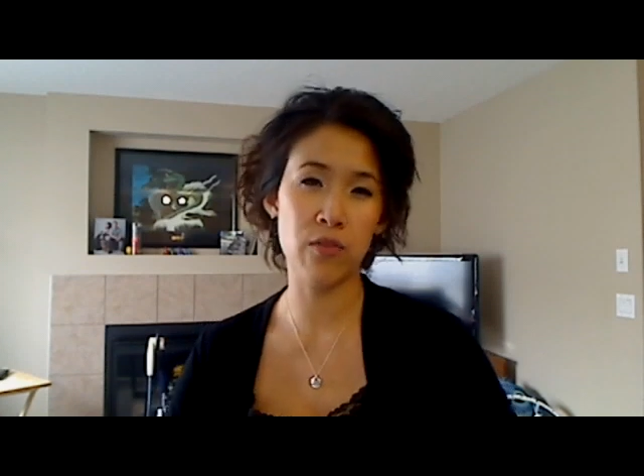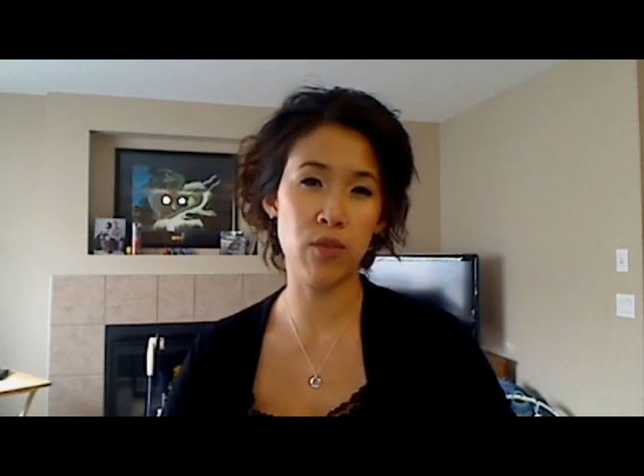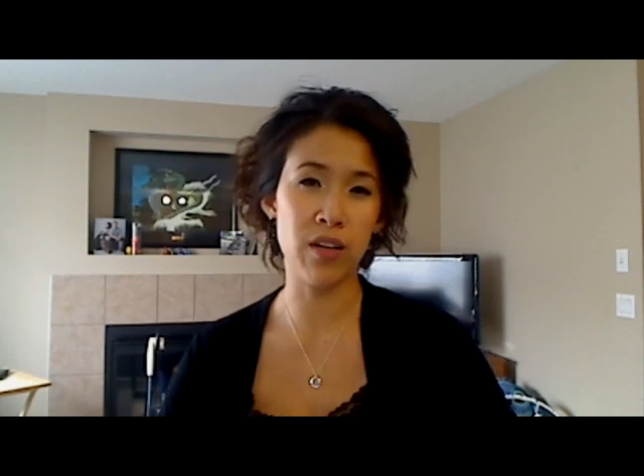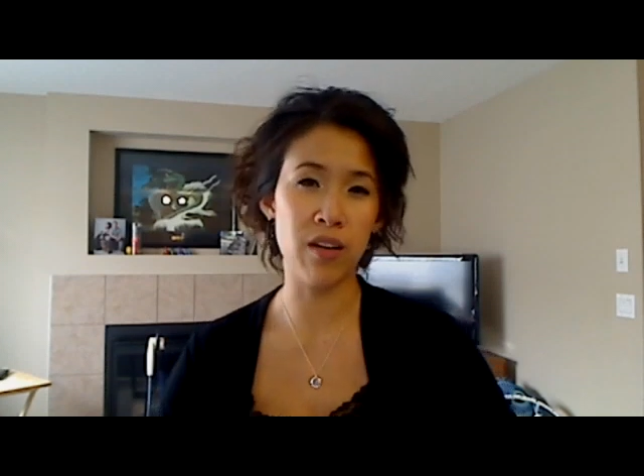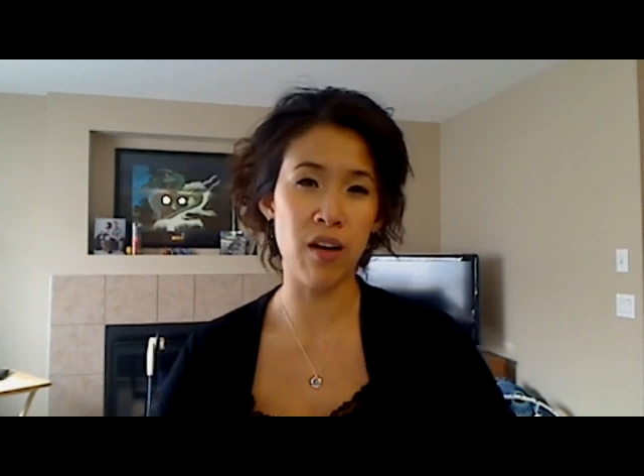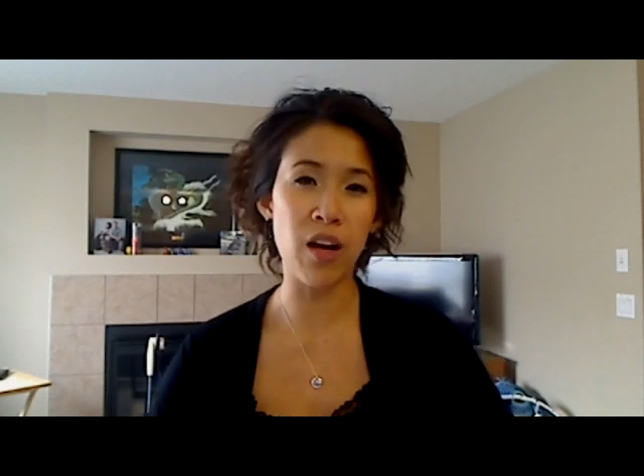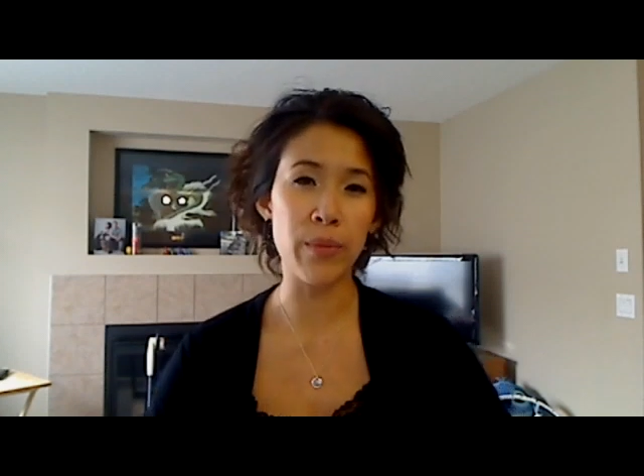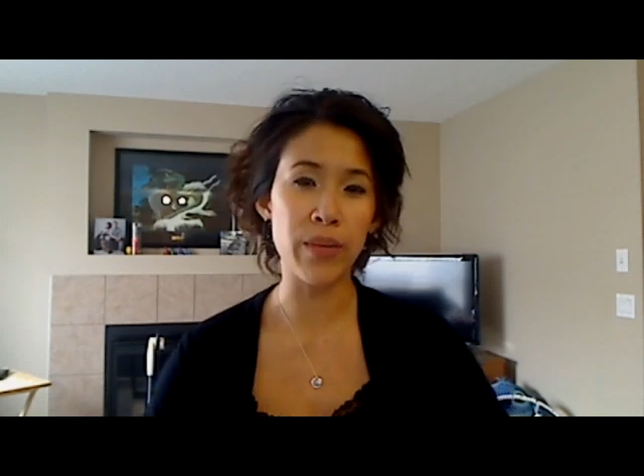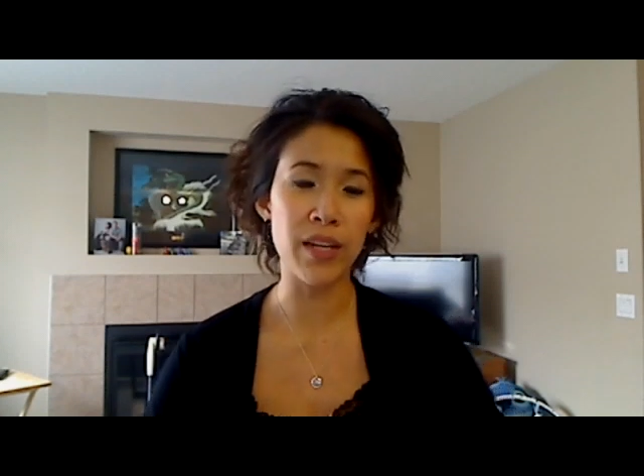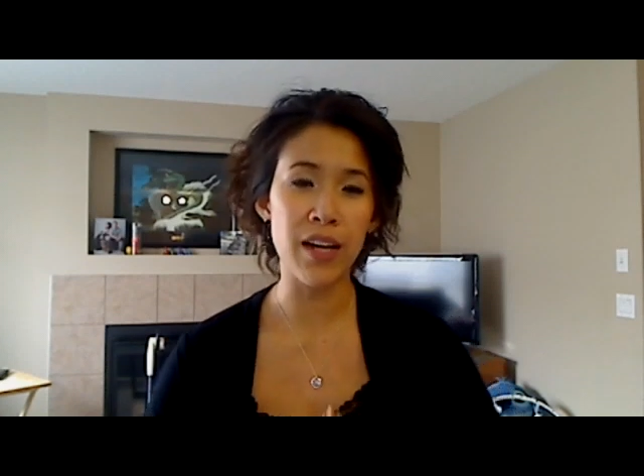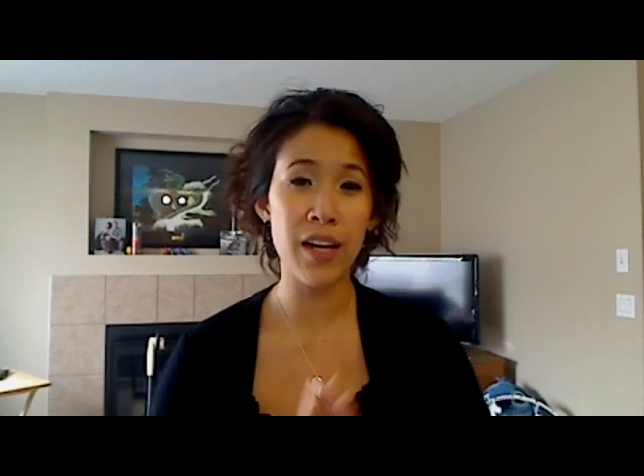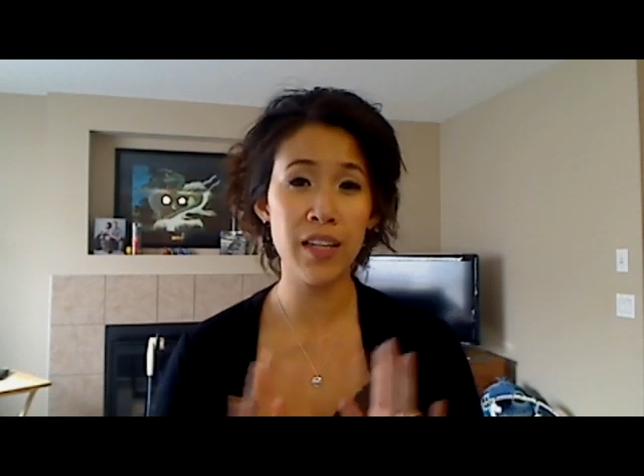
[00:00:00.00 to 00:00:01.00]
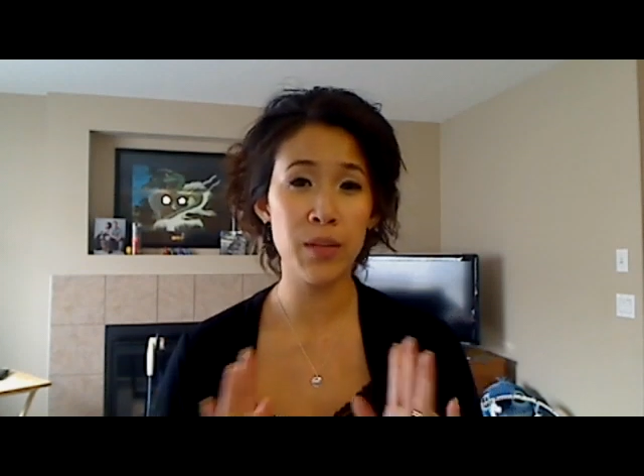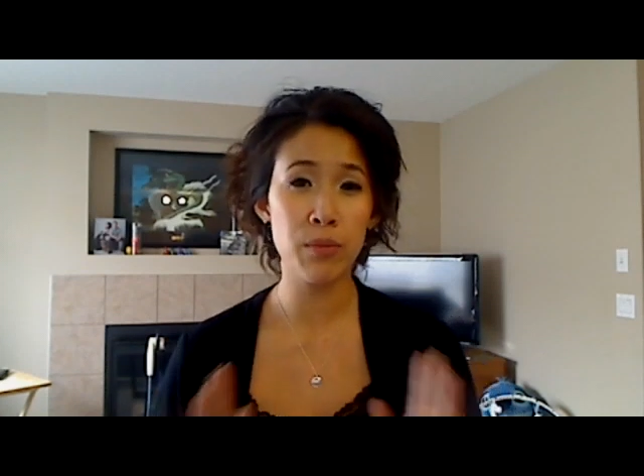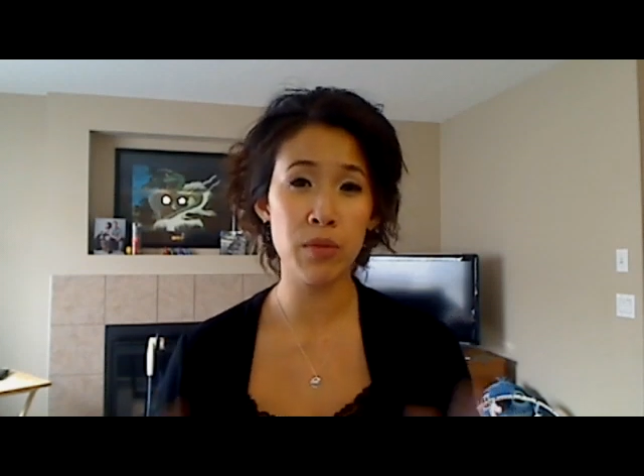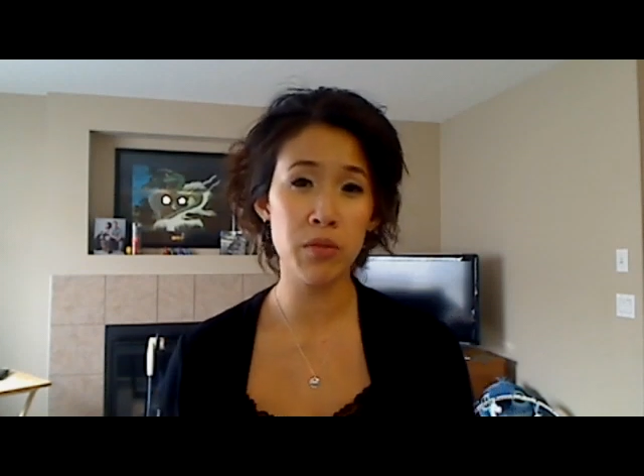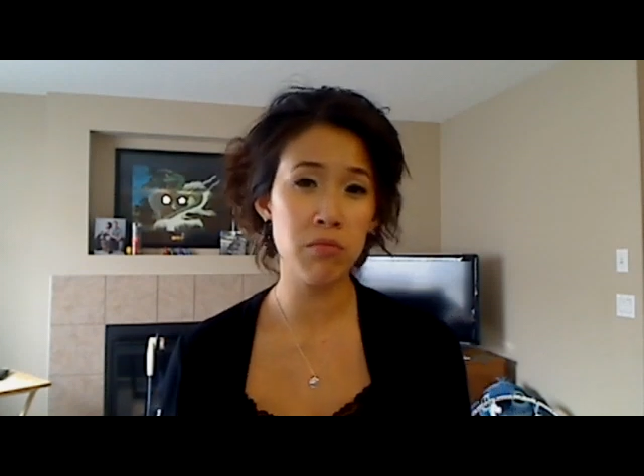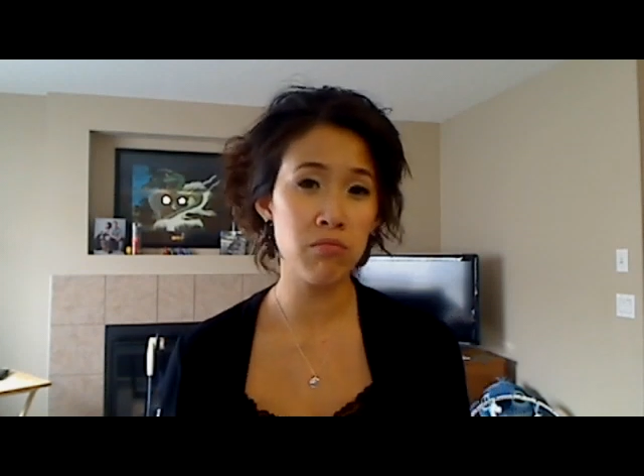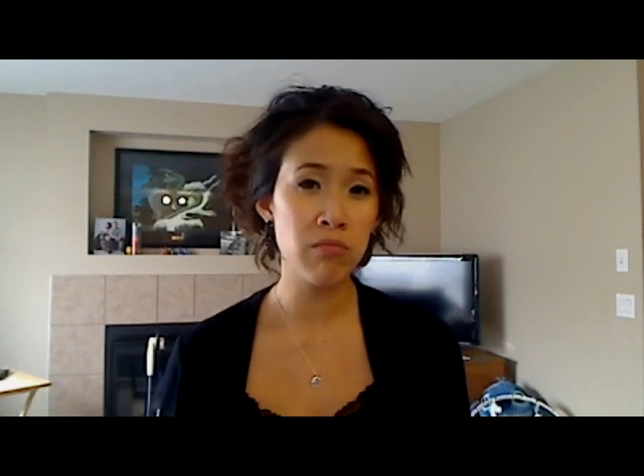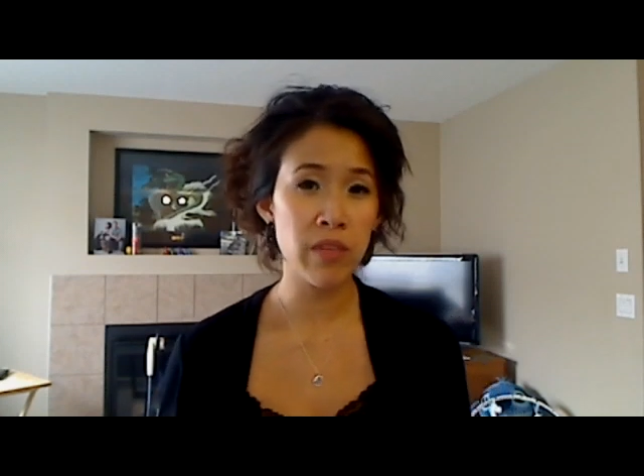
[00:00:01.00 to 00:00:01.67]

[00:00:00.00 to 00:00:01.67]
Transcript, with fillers: of what got me. I like blue.